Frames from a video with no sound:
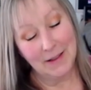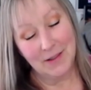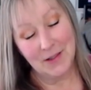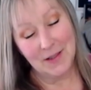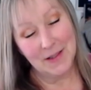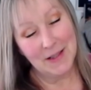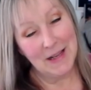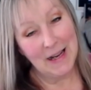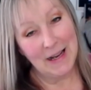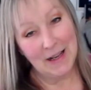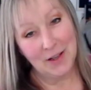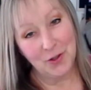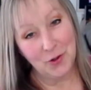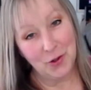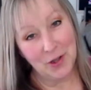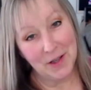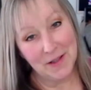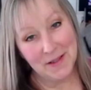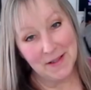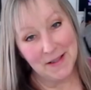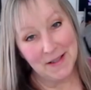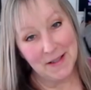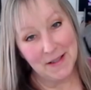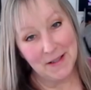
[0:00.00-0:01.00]
can't
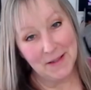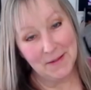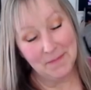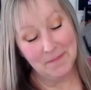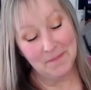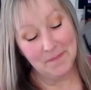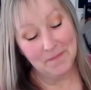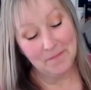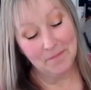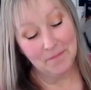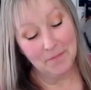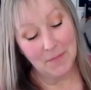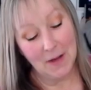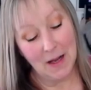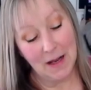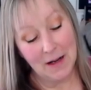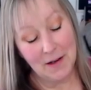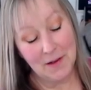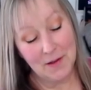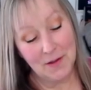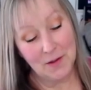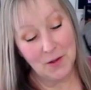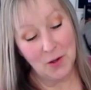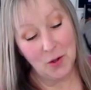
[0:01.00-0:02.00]
trust it. I
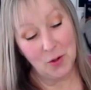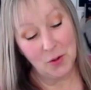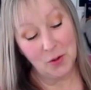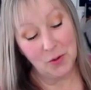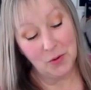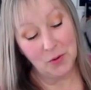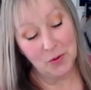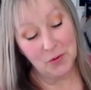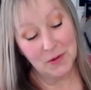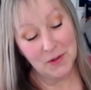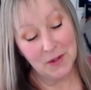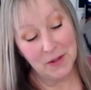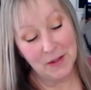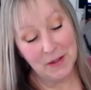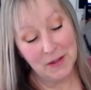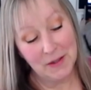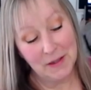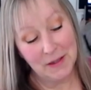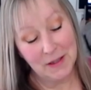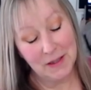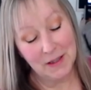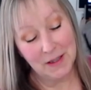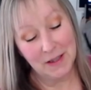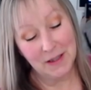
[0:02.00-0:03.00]
just don't
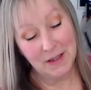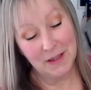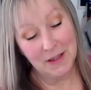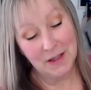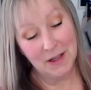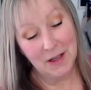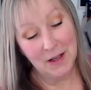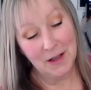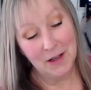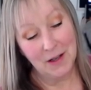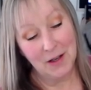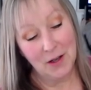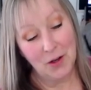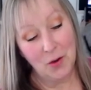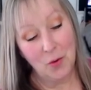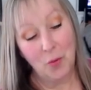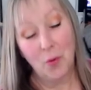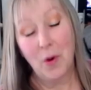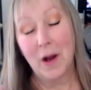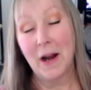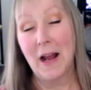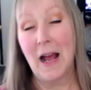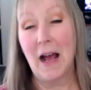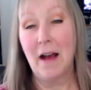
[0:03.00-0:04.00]

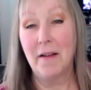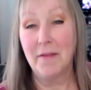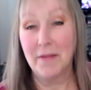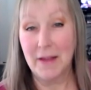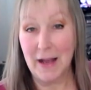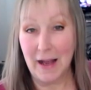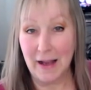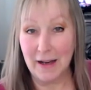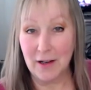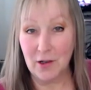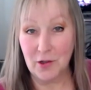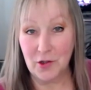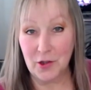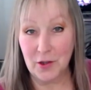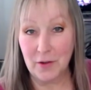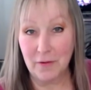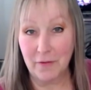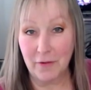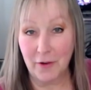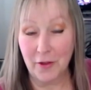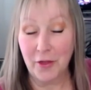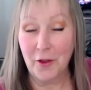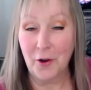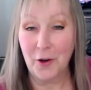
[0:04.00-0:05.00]
want to have that issue for
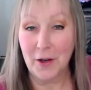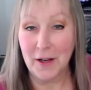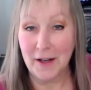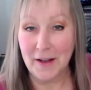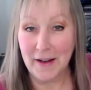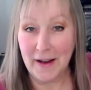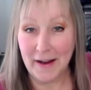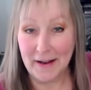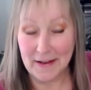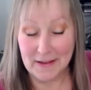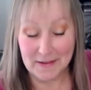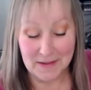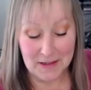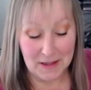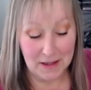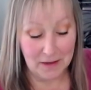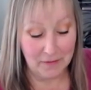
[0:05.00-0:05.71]
30 days, if